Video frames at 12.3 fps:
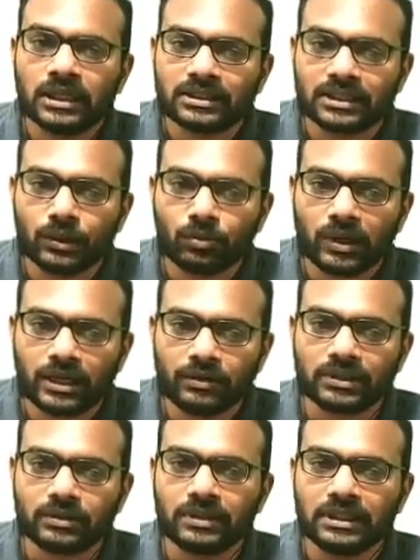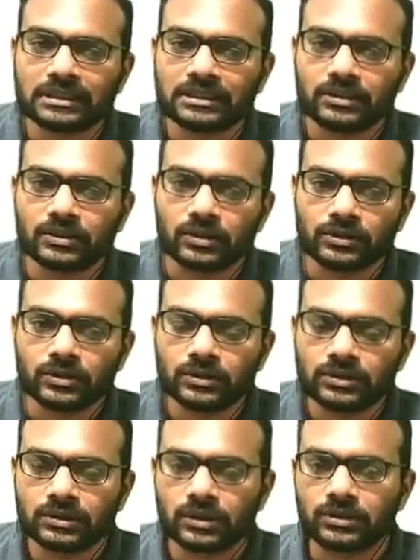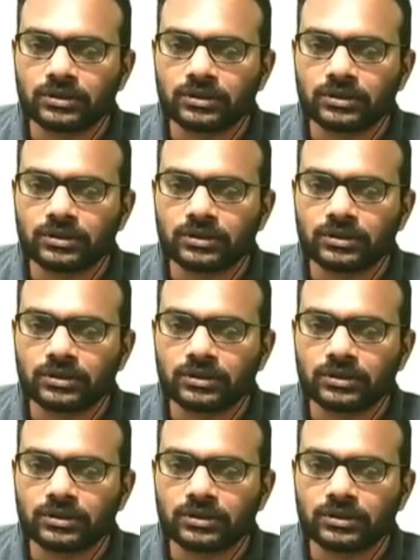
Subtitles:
3y with bx is also 0.